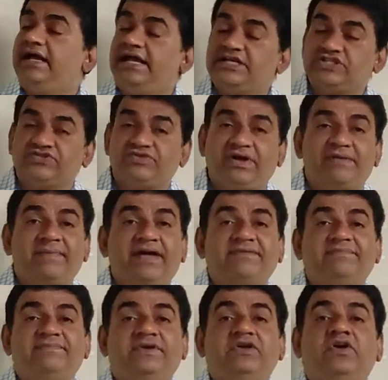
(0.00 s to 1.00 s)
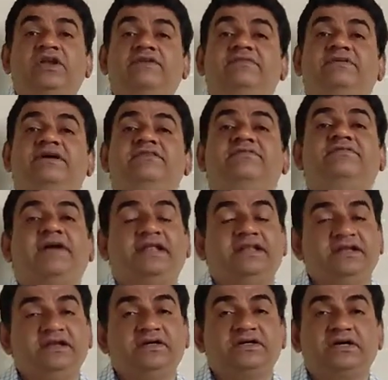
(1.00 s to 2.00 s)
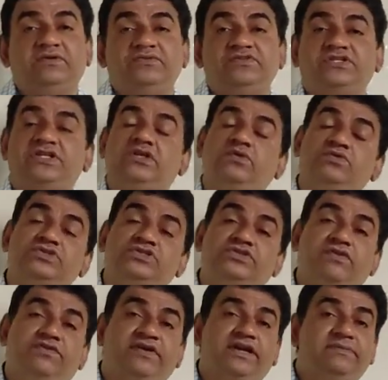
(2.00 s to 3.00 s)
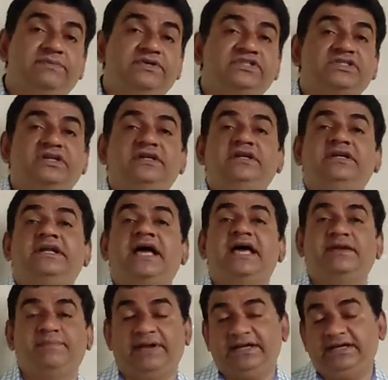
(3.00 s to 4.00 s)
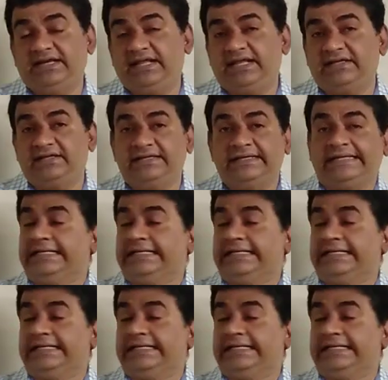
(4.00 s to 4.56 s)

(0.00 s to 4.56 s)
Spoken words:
T.Y.BAF may all have done final accounts inclusive of admission, retirement, death.